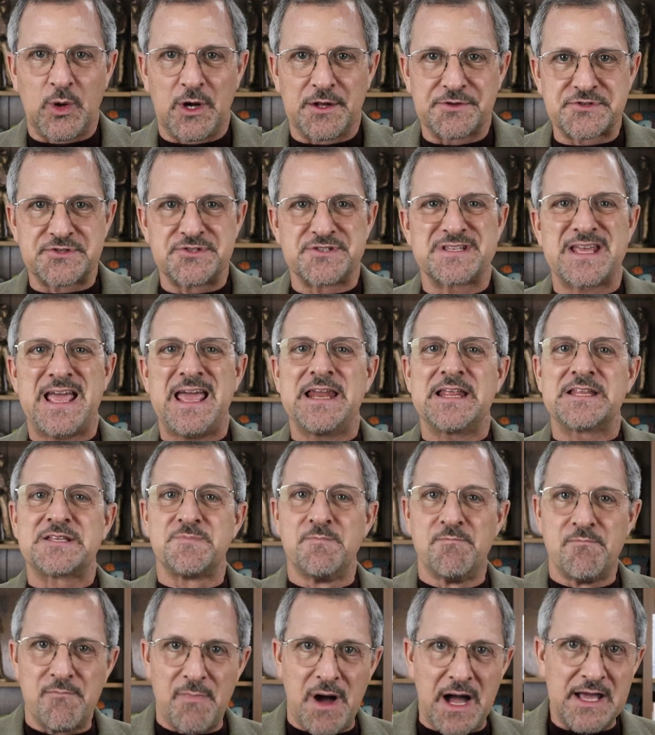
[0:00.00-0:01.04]
Walters, and it's
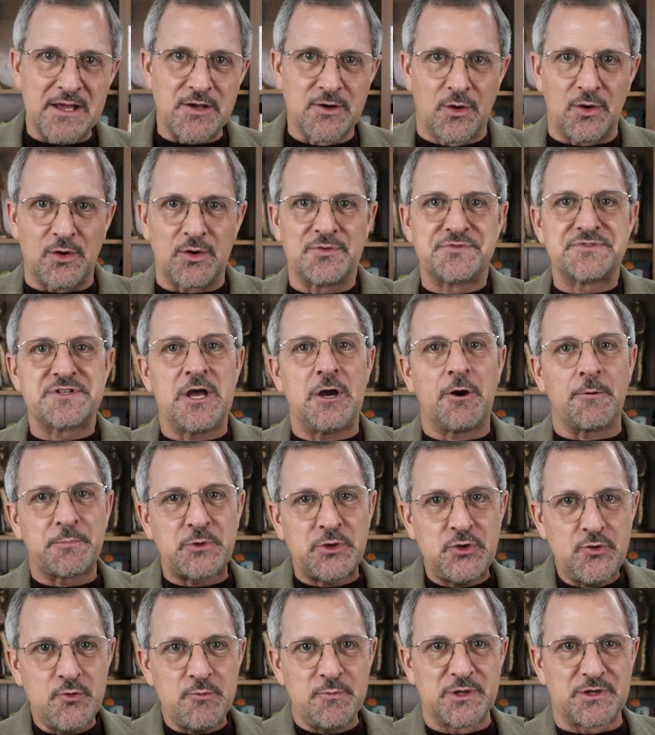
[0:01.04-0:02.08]
my goal to help
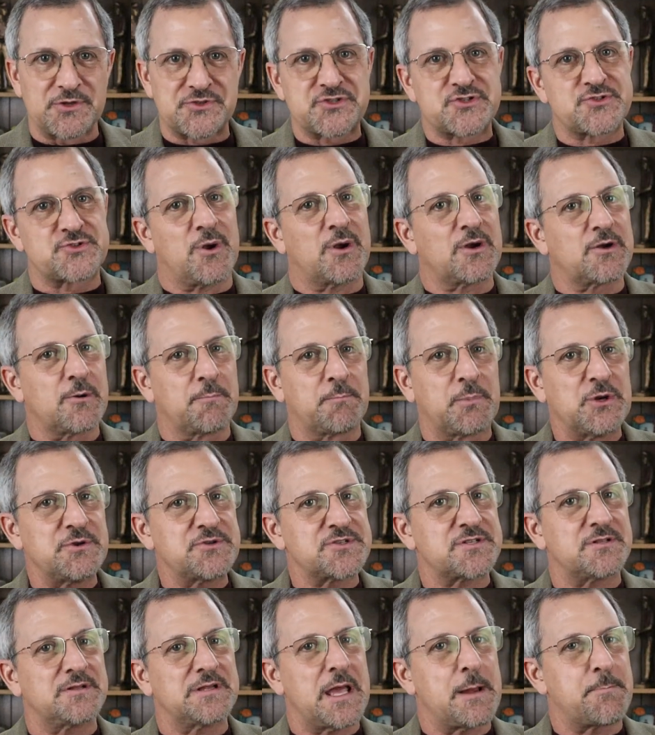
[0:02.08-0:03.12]
you build stronger
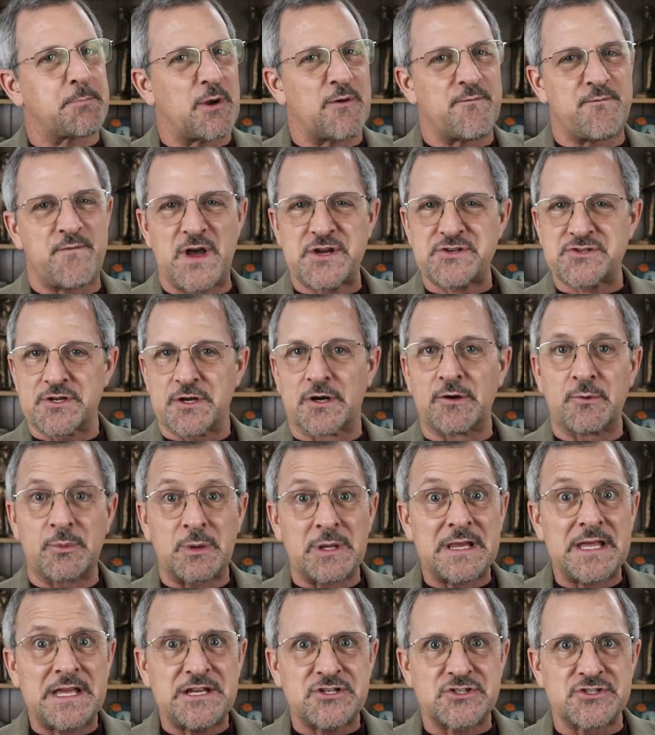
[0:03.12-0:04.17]
personal and professional
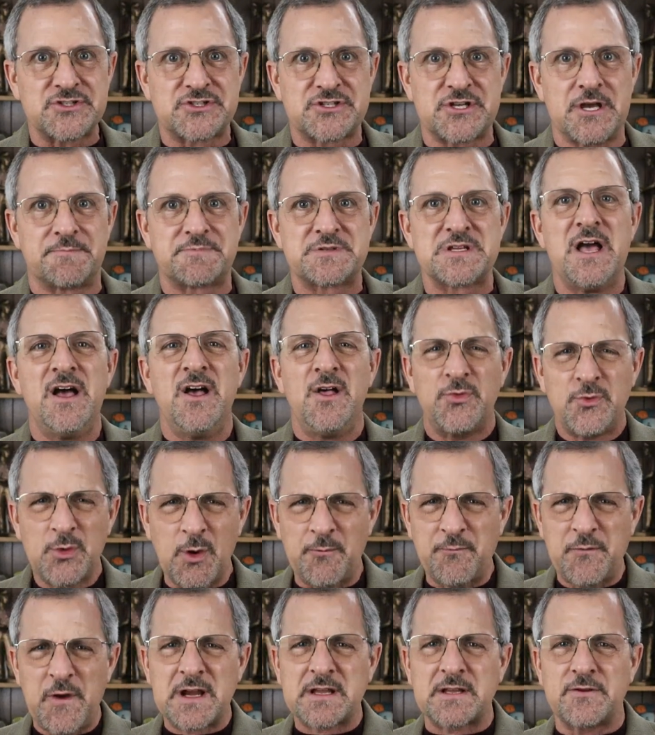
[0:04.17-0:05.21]
relationships through
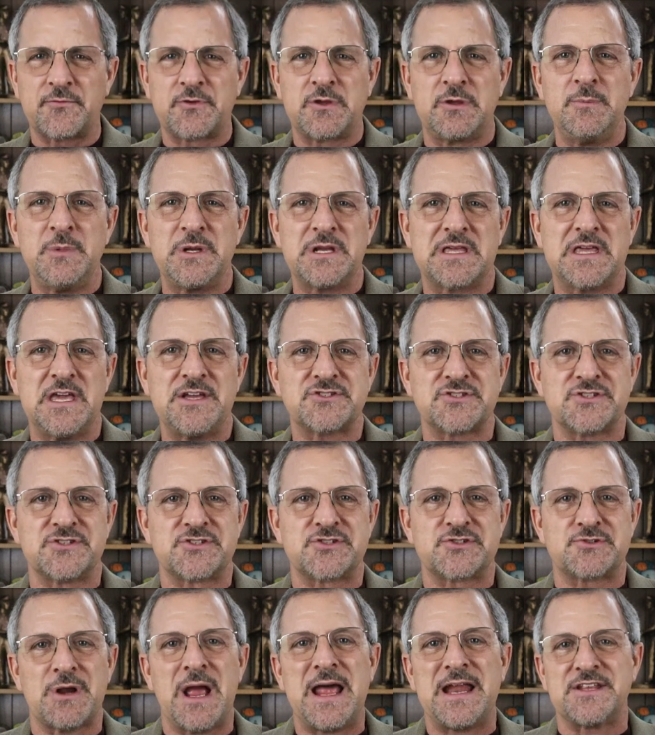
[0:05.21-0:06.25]
effective communication
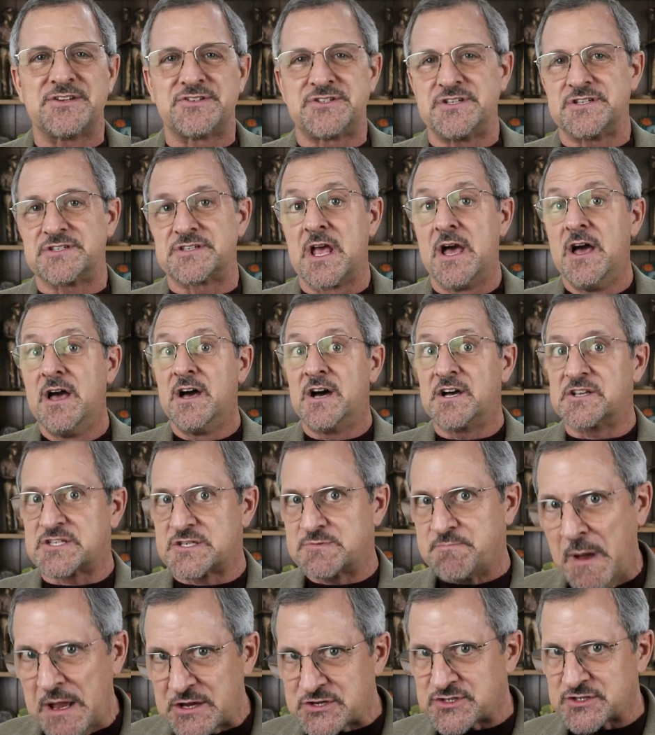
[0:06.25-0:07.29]
strategies,
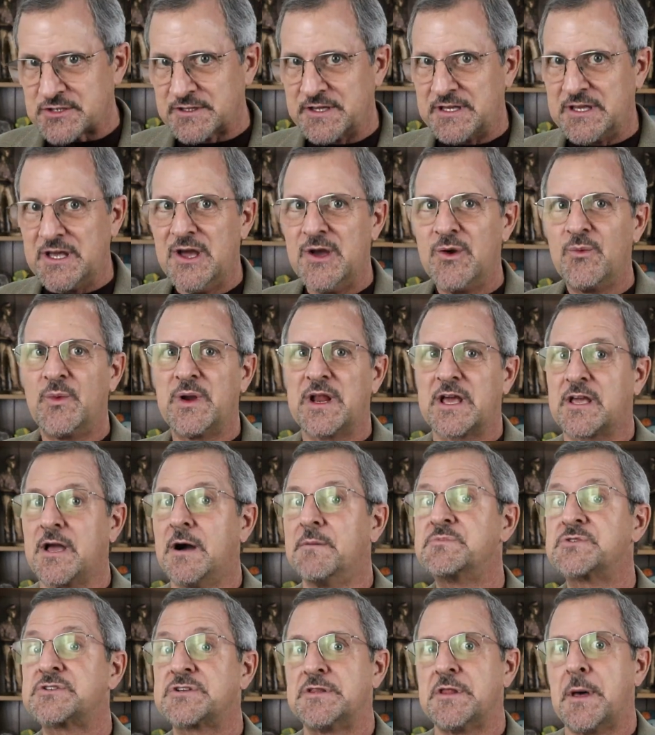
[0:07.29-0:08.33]
especially when it
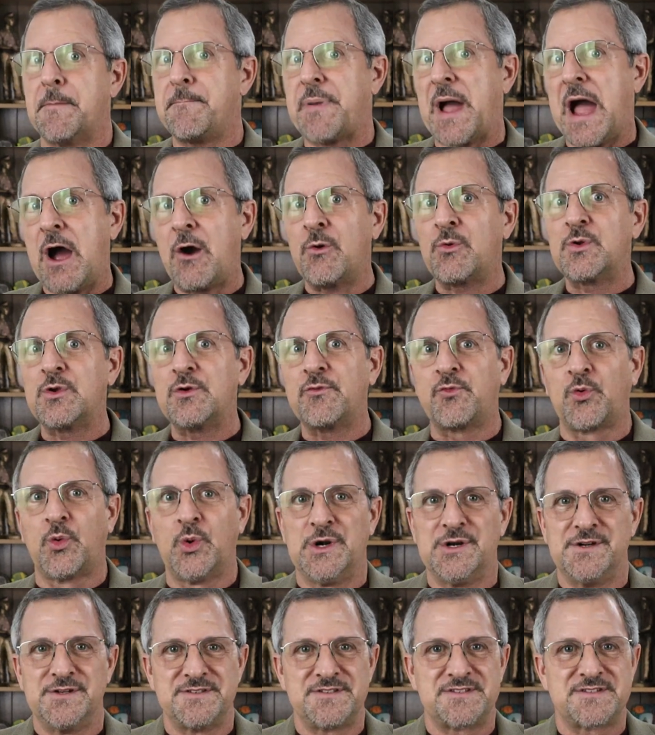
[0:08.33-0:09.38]
comes to the power of
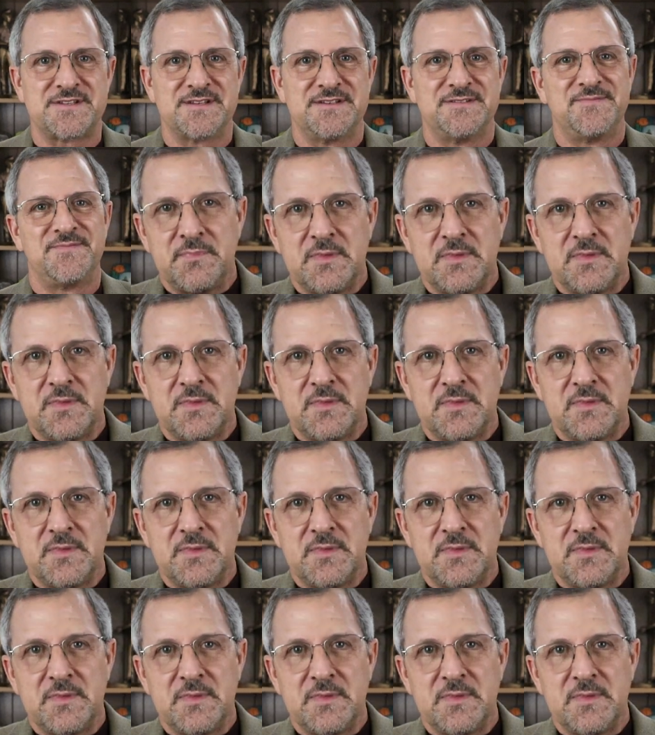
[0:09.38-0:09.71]
words.